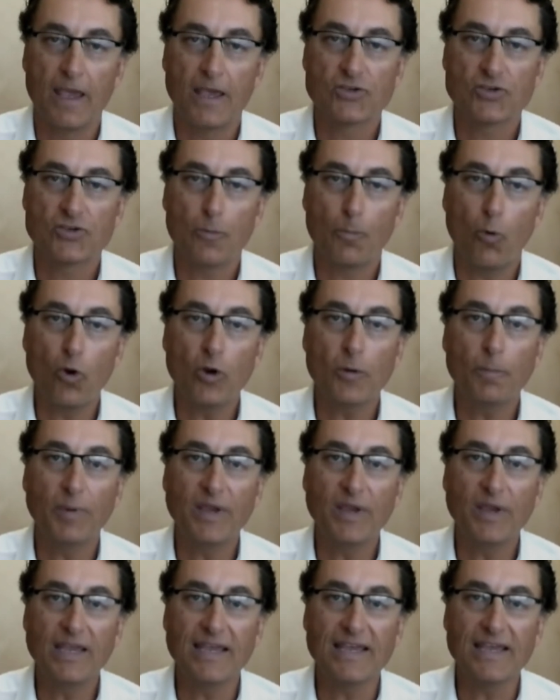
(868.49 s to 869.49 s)
So the point
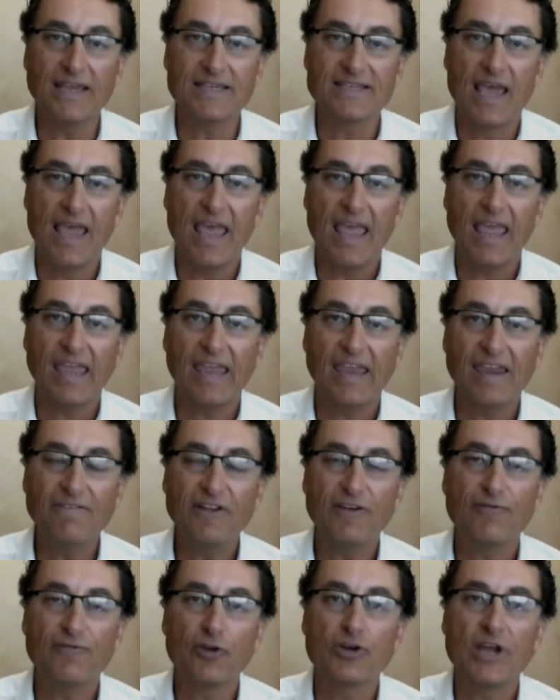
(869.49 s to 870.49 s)
being is, even
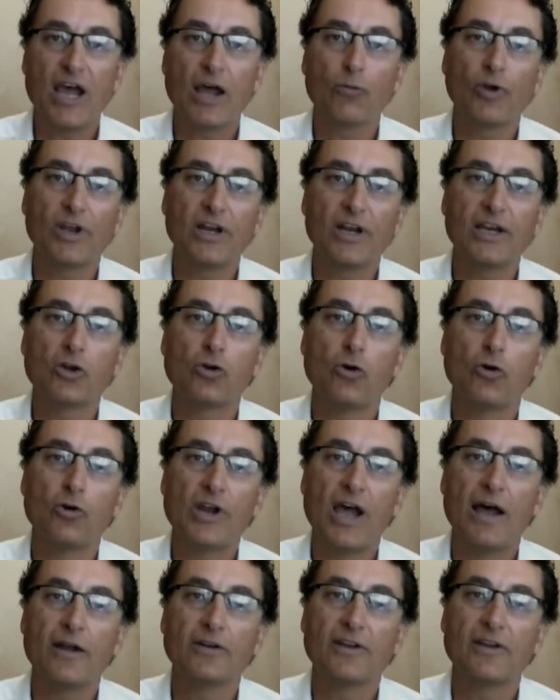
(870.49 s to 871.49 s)
if they're not ready to go
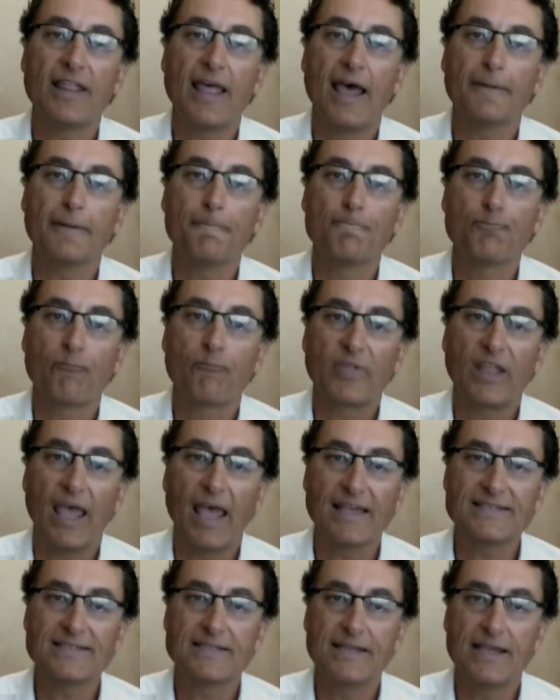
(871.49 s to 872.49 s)
down that
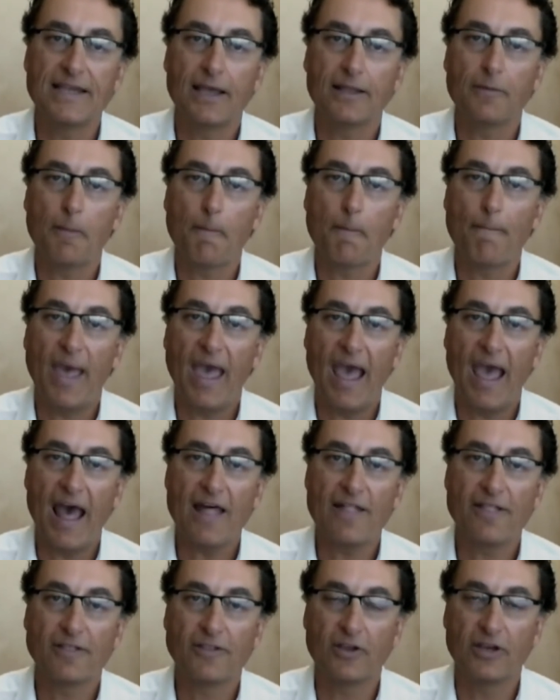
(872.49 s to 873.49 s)
SDN
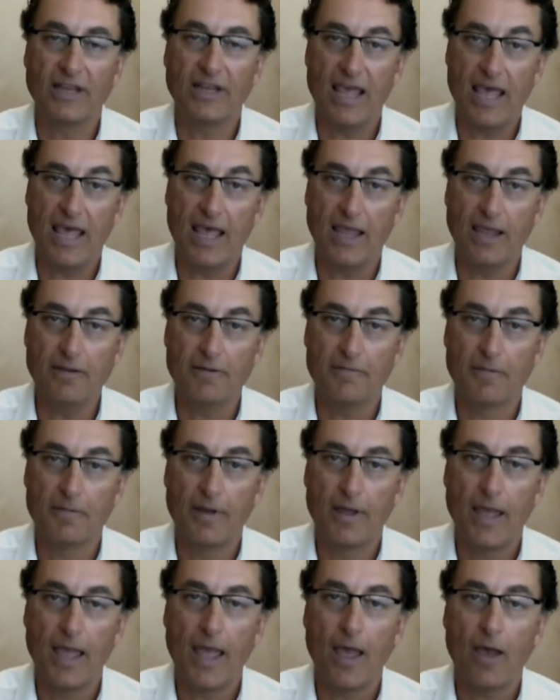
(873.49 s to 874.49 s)
path today,
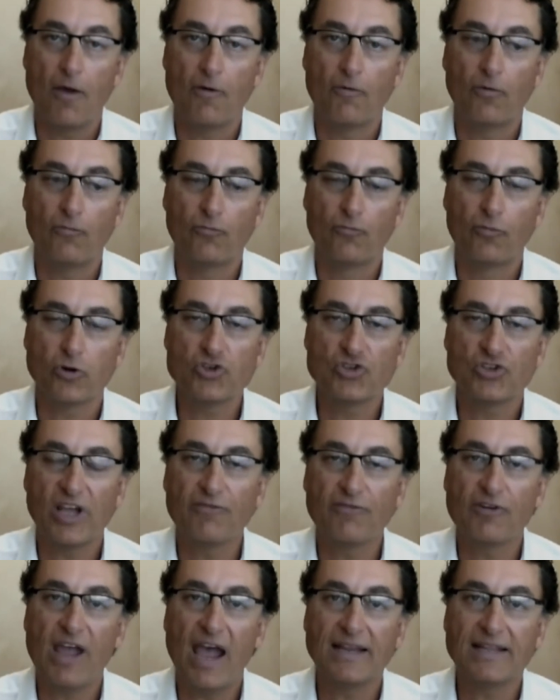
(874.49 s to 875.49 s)
virtually
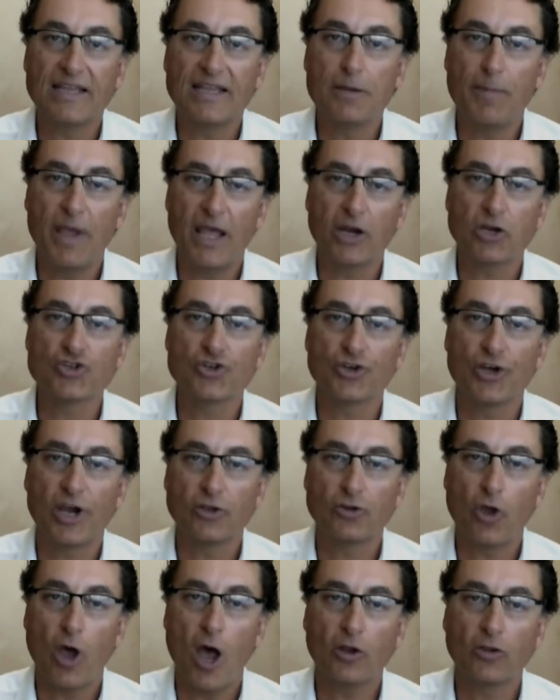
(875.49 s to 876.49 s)
every IT manager
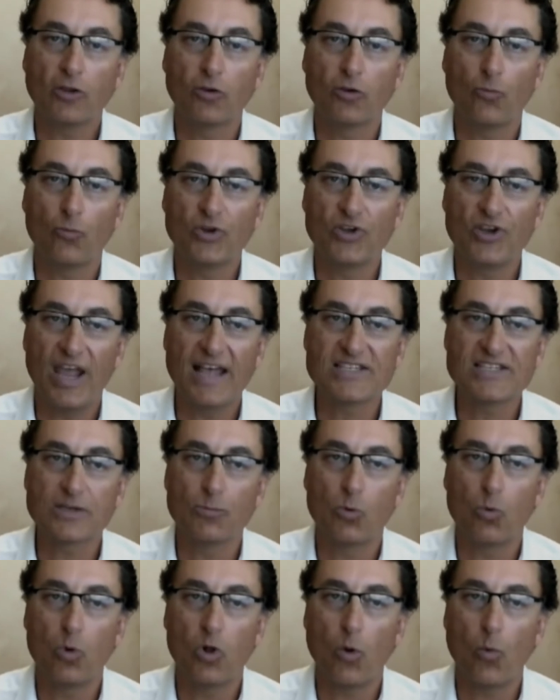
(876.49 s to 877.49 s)
I talk to, when you ask
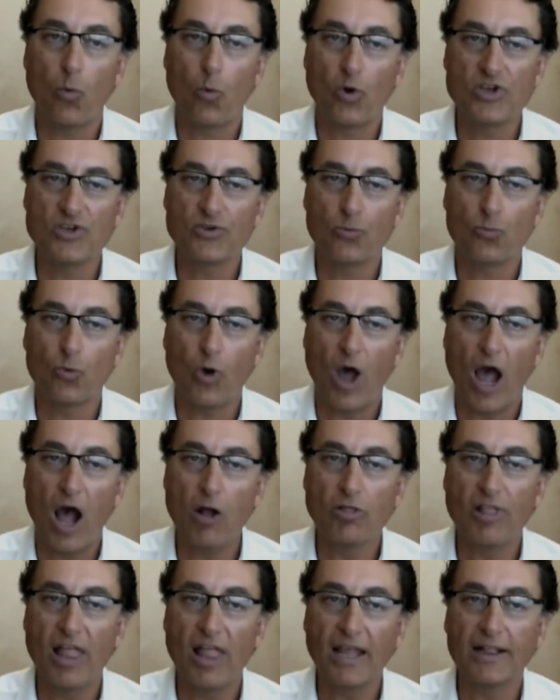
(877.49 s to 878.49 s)
them, well,
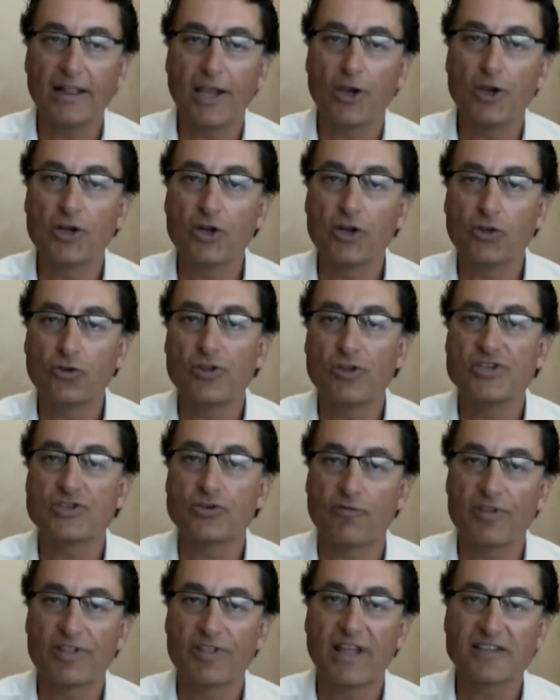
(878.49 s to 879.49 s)
how likely are you going to do this
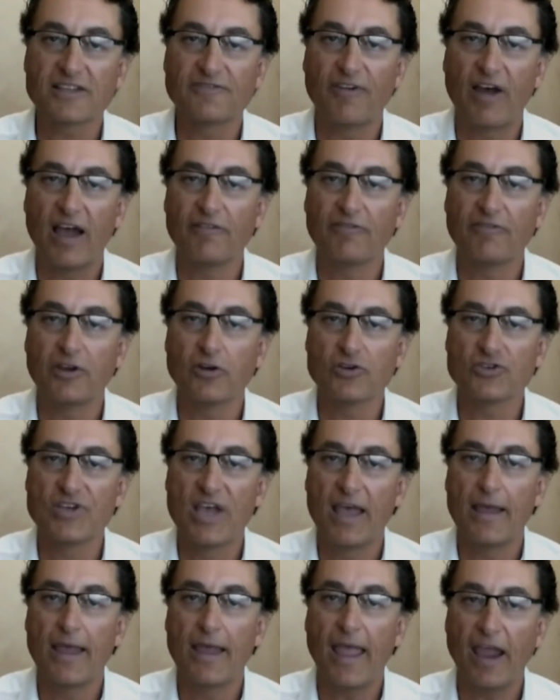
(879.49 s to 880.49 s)
over the next 5 years?
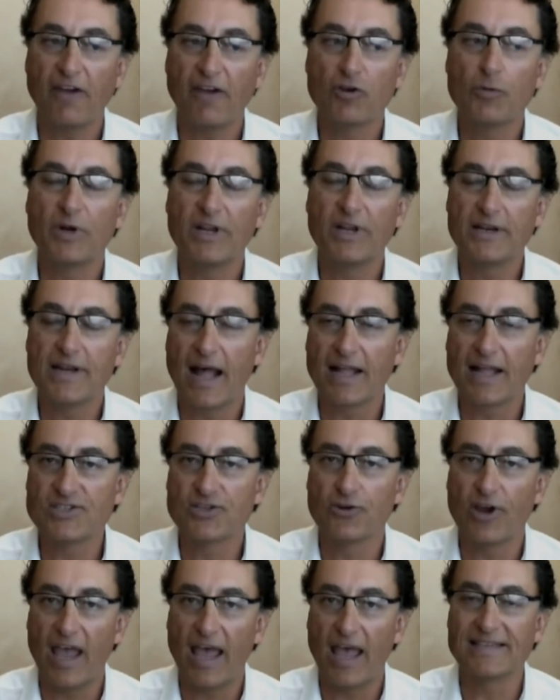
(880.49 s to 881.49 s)
Everybody nods
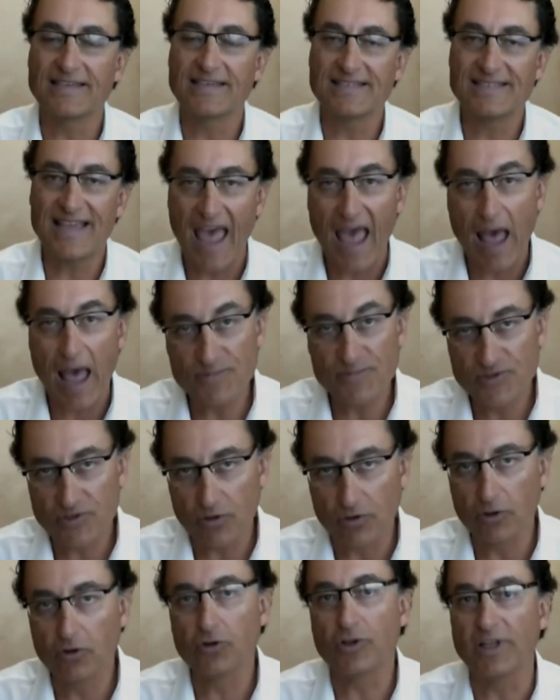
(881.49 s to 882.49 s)
their head and says,
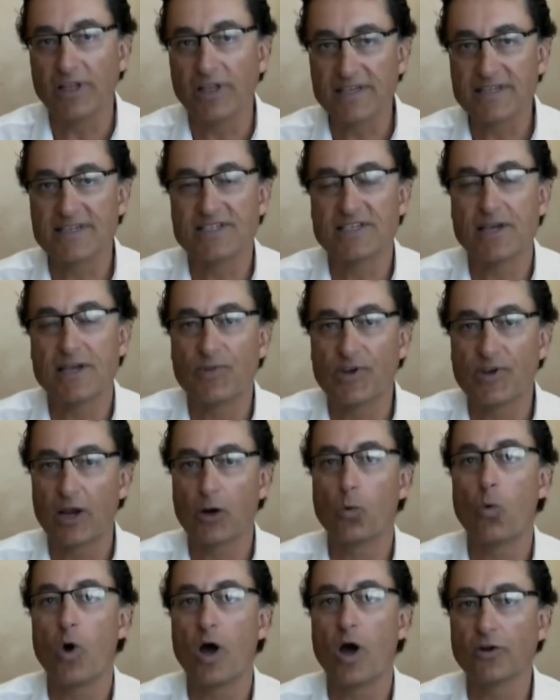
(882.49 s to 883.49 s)
absolutely, this is something I
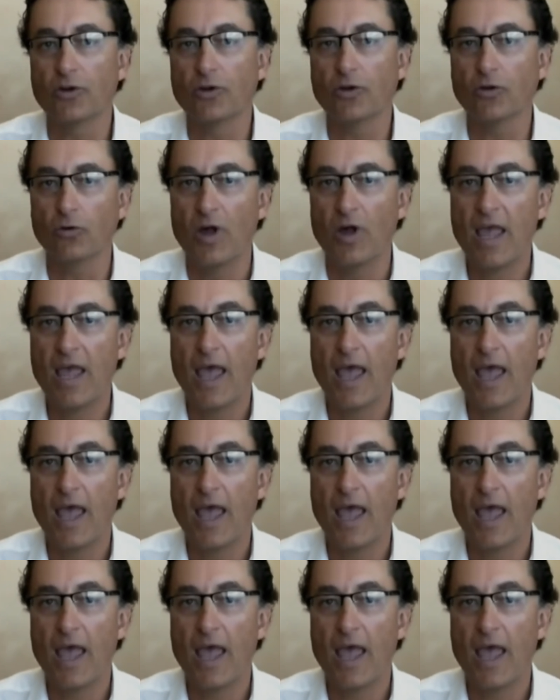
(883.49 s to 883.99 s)
don't want to do.